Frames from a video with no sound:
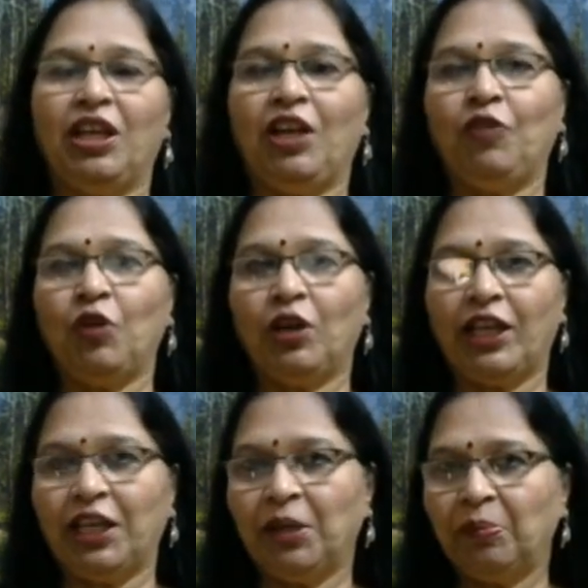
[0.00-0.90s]
If you are
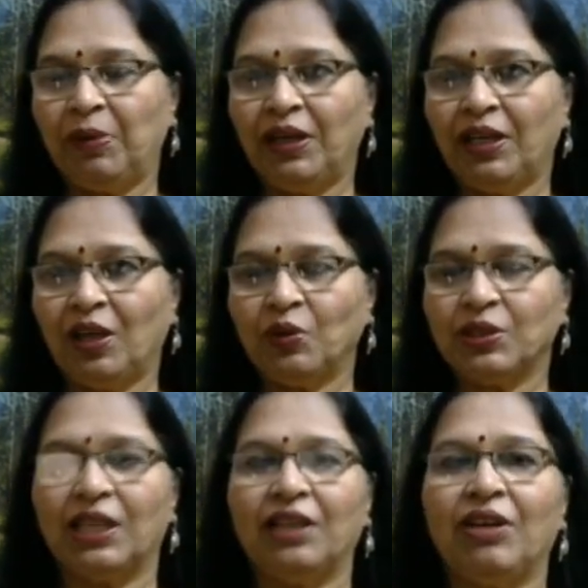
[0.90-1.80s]
taking
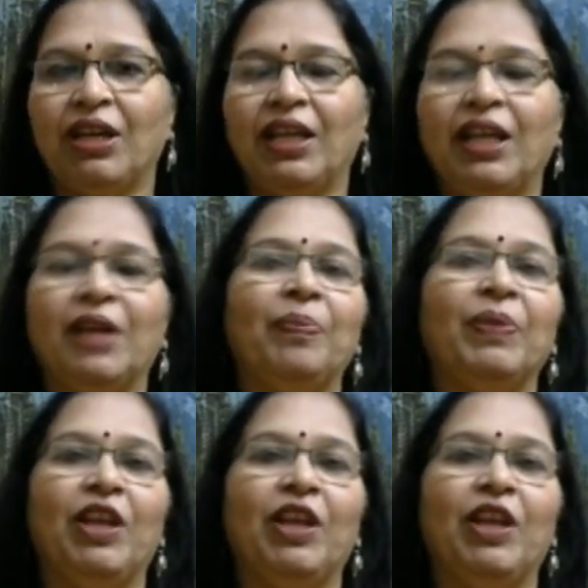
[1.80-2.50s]
printouts and reading,